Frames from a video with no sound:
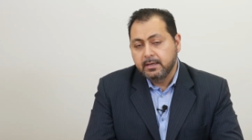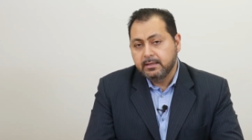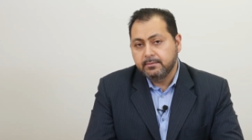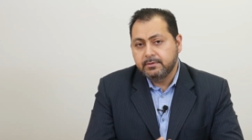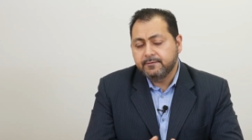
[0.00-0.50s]

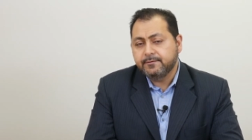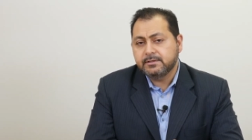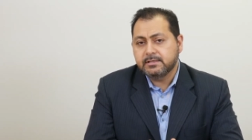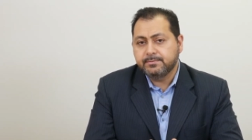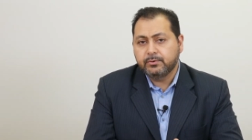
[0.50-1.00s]
The
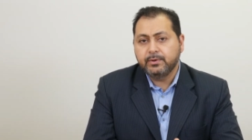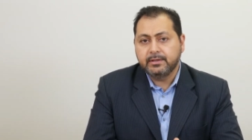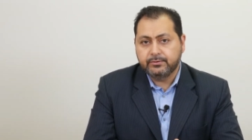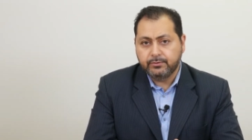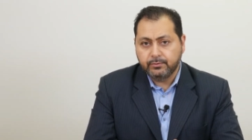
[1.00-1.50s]
differences between
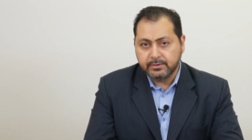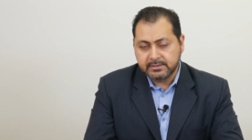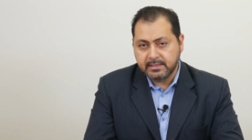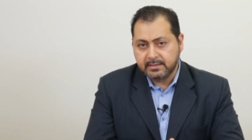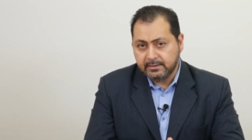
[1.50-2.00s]
the two is
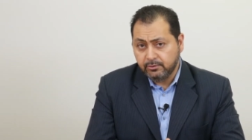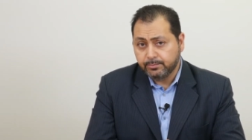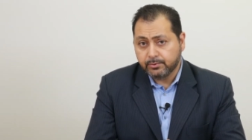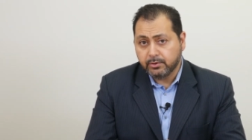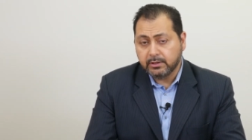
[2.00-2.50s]
that the new
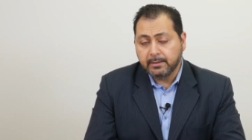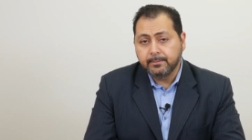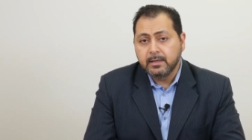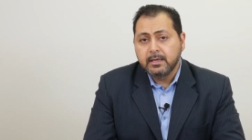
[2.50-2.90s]
program